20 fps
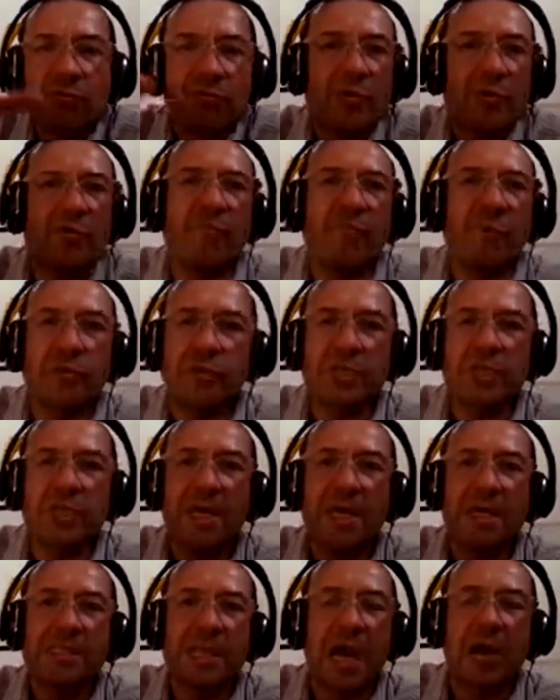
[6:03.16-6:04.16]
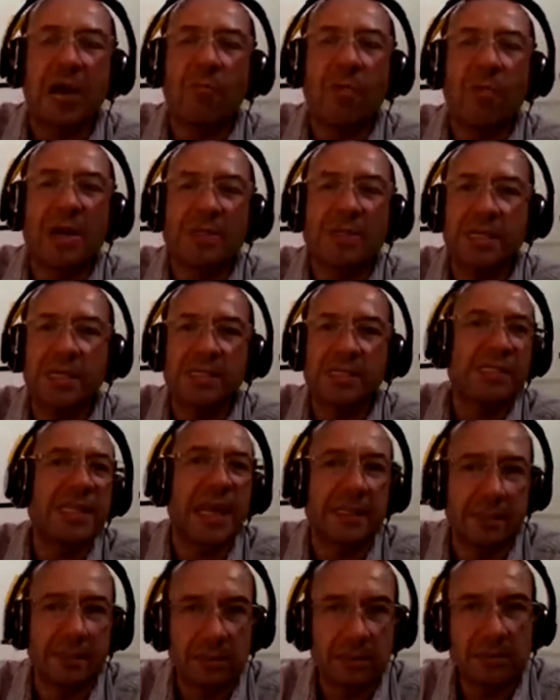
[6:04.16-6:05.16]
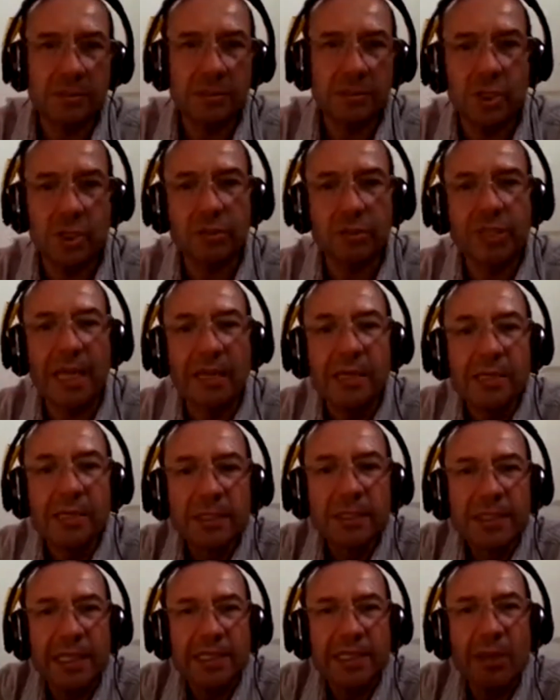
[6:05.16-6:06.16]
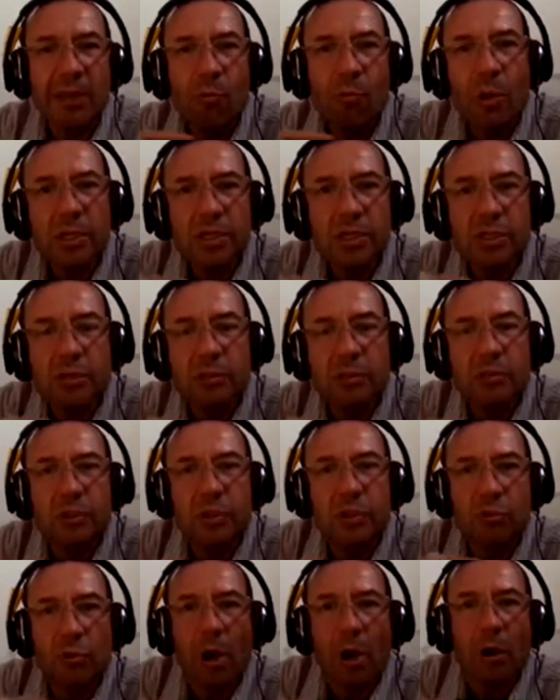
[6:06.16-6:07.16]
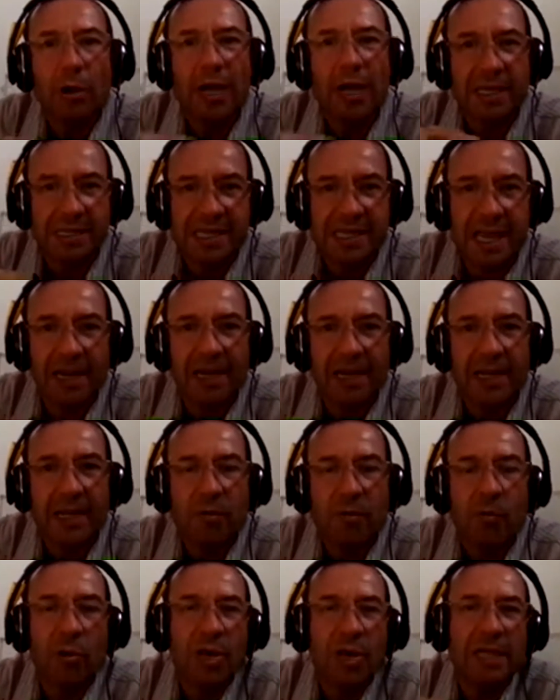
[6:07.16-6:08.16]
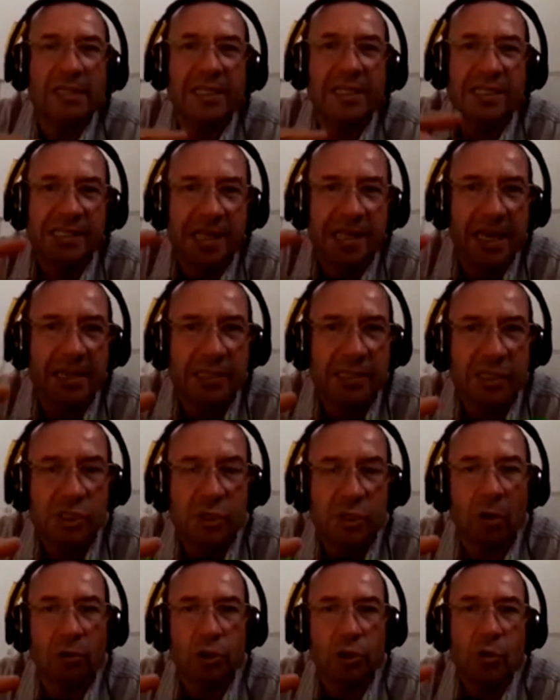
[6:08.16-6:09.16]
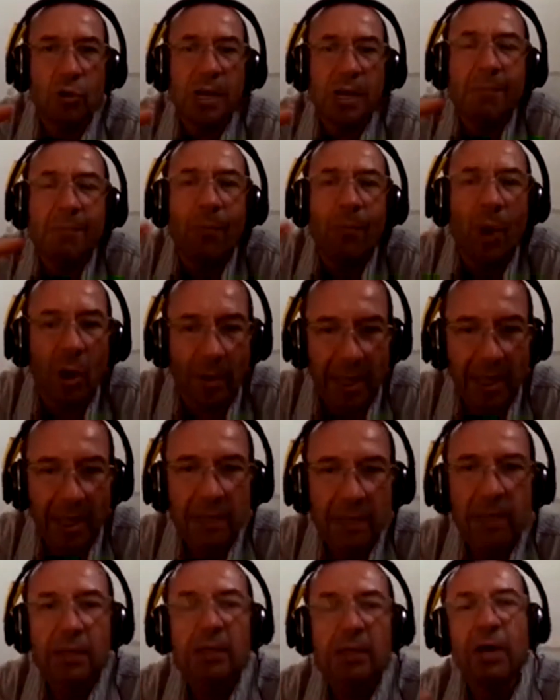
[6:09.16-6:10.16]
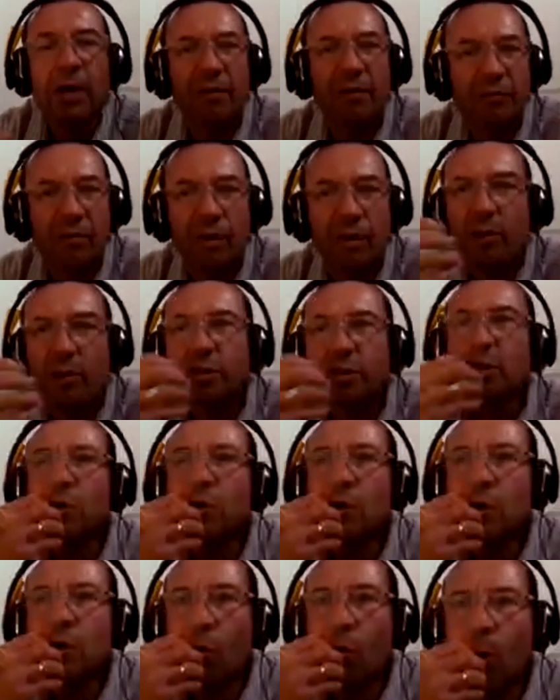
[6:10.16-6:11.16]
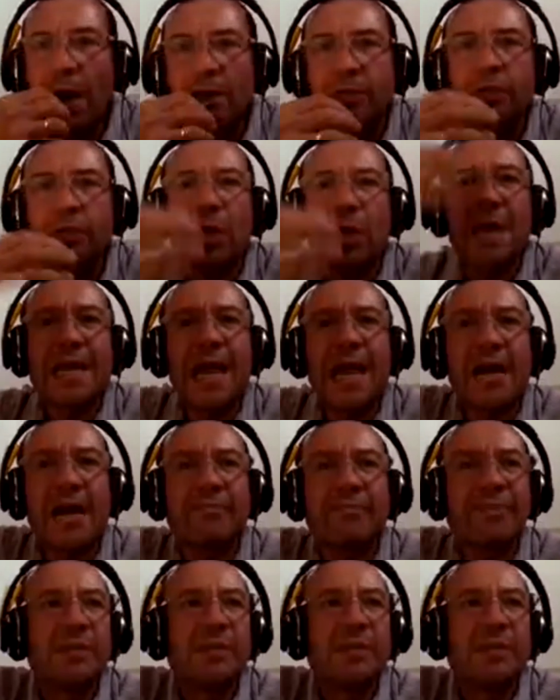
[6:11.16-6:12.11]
in 48 hours is dead. So they want to know exactly what are the changes. So you can model, of course. Well, I have